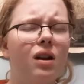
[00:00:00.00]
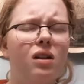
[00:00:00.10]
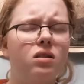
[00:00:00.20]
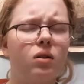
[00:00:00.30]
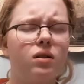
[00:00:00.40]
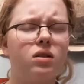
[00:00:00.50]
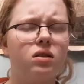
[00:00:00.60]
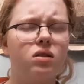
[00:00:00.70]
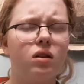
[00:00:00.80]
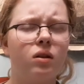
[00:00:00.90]
So I
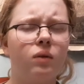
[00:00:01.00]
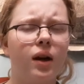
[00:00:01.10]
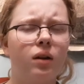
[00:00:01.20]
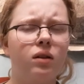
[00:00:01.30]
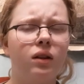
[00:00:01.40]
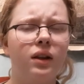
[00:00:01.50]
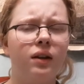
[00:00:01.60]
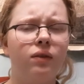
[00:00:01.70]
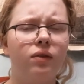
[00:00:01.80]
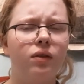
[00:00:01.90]
turned around to
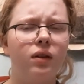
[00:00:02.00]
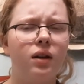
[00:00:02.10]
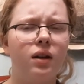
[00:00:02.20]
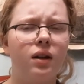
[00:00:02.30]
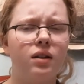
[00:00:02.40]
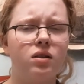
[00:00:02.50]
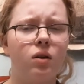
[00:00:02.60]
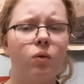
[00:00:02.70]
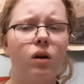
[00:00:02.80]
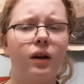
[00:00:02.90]
leave and started
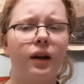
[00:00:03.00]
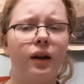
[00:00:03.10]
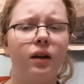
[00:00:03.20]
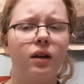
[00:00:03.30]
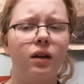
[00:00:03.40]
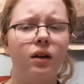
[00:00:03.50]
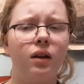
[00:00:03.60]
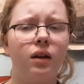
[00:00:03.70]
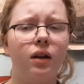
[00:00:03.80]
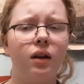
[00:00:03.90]
walking,
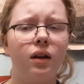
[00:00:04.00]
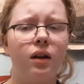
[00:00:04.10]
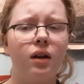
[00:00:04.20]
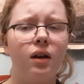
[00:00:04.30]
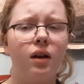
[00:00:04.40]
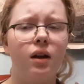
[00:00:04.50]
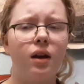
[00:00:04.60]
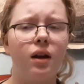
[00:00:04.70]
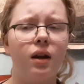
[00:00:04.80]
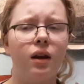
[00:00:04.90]

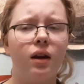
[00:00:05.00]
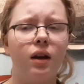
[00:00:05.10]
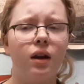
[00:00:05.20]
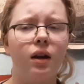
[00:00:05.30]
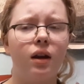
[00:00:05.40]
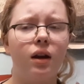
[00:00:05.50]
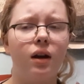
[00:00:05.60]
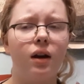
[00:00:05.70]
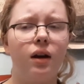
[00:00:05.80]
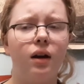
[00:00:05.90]
and
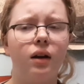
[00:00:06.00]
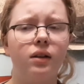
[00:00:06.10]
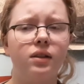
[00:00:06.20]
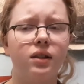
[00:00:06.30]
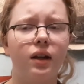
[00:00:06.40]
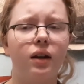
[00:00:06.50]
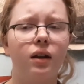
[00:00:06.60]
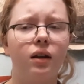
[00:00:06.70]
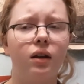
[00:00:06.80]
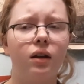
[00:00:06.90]
he's like,
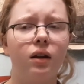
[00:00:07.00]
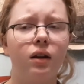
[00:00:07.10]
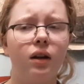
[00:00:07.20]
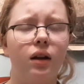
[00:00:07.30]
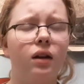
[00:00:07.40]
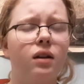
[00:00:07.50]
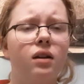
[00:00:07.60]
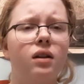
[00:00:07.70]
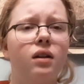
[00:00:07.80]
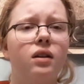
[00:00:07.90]
hey,
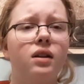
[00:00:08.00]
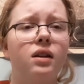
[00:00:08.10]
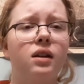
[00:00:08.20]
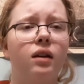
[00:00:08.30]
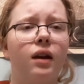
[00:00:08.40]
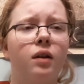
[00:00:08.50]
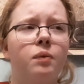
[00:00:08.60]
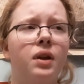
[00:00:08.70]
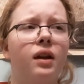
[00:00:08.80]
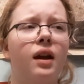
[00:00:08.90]
he yelled out at
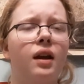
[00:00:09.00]
me again.